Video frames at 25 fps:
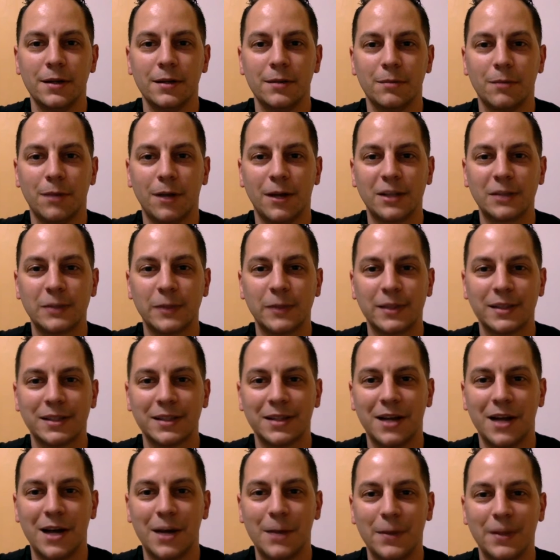Mike Spector the
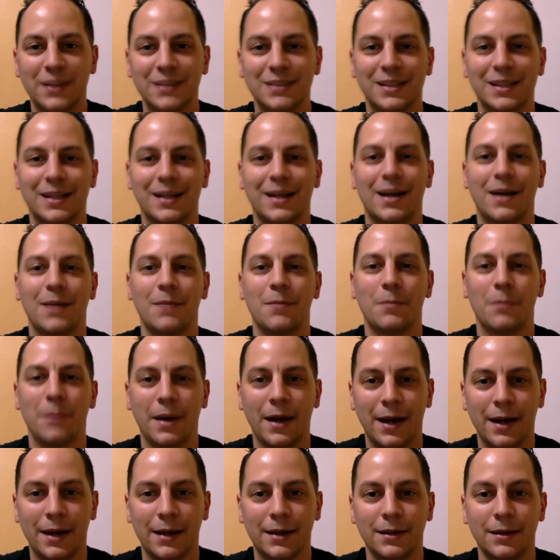Comics, and I'm
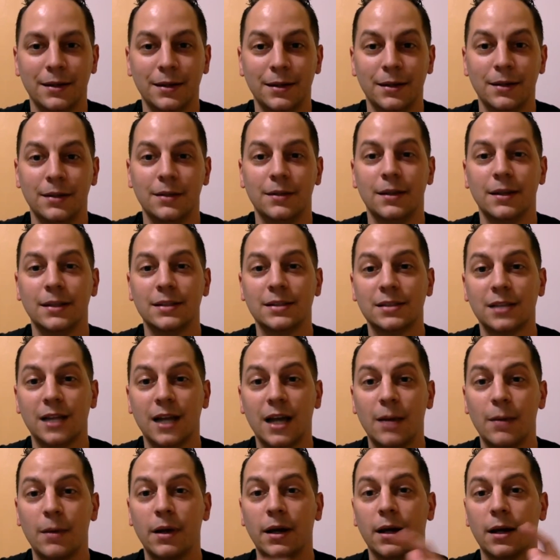back. This
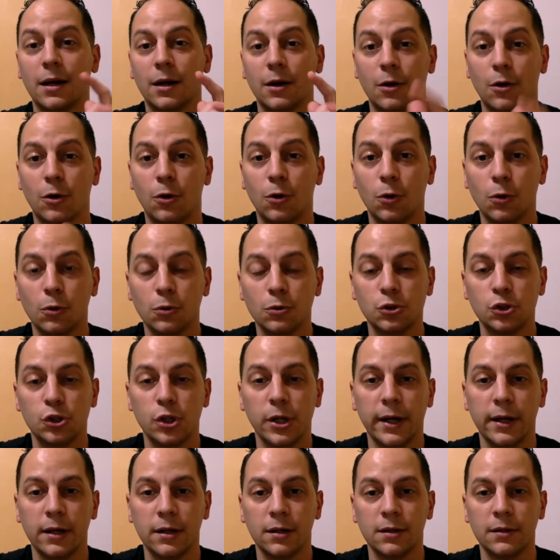time I got a cool
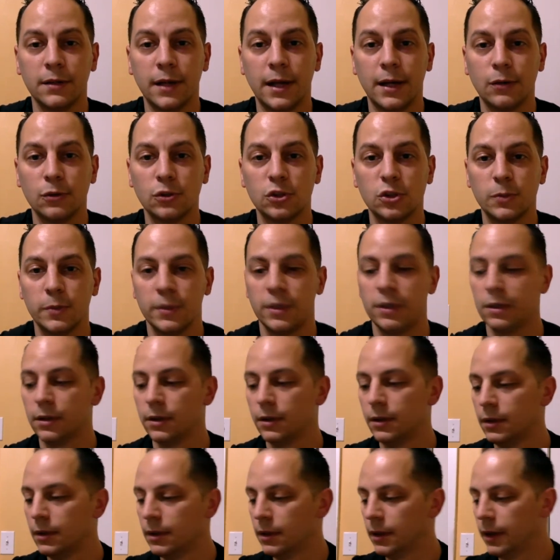channel announcement
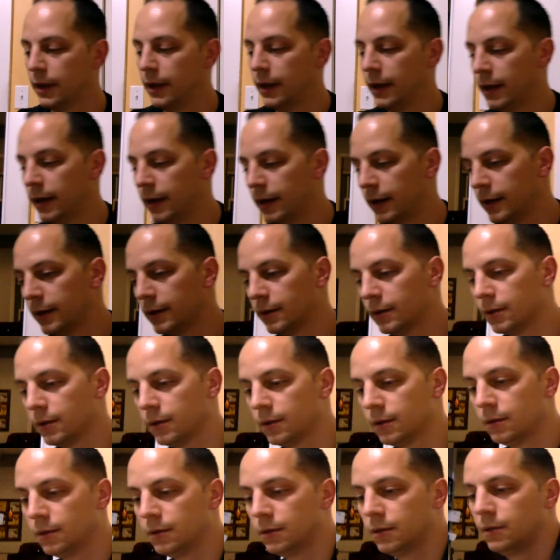and
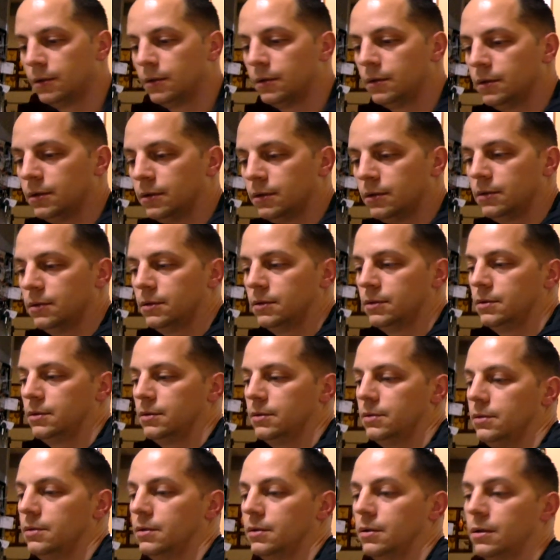
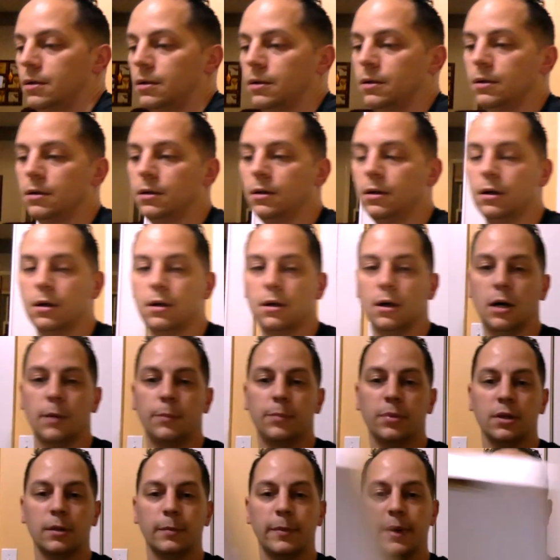a
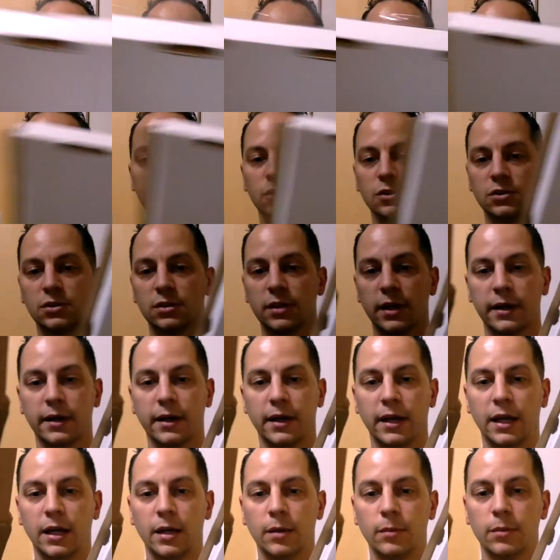couple of packages that
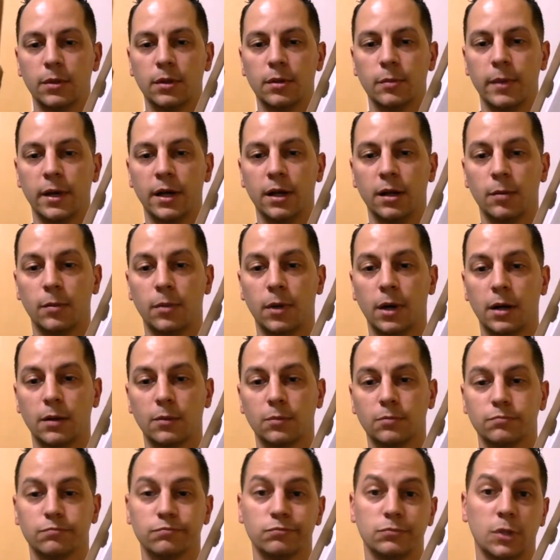came in the mail about,
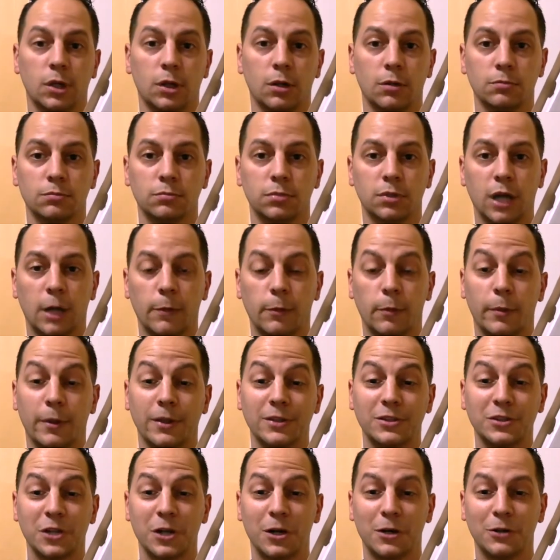you know, a couple
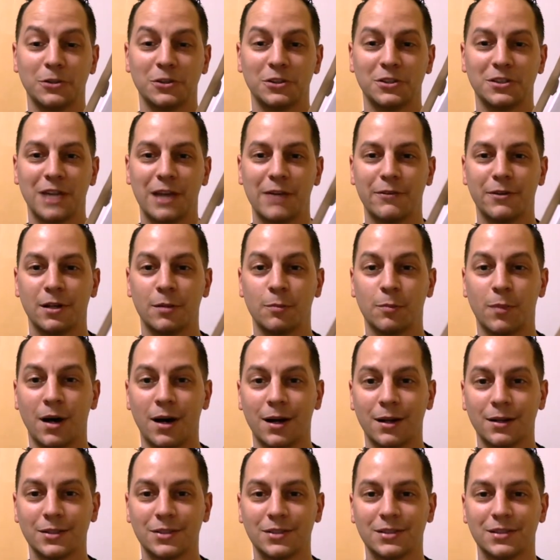months ago. I just haven't
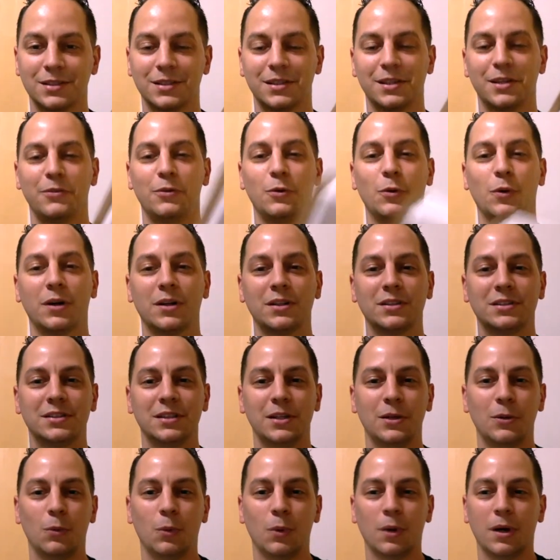unboxed. You want to
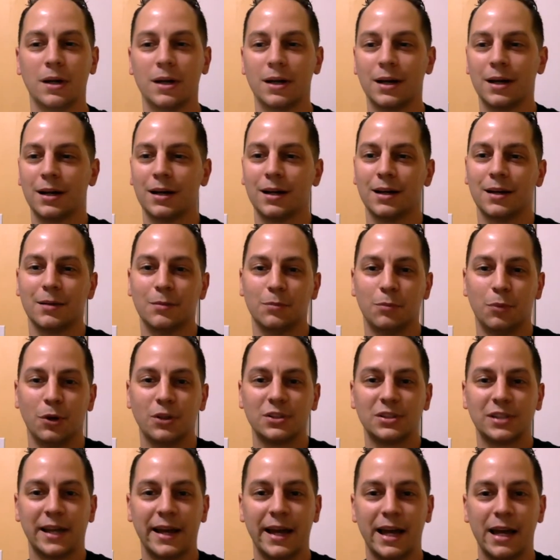see what
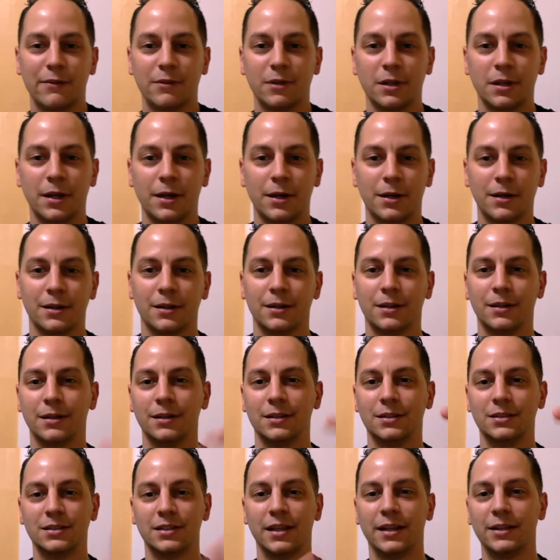books I have in there?
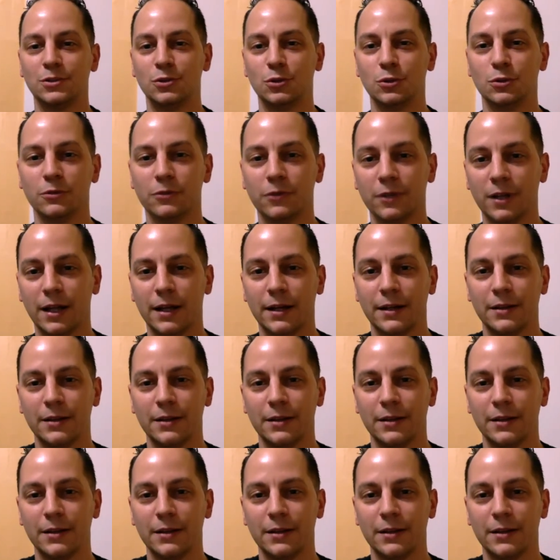Stay tuned for that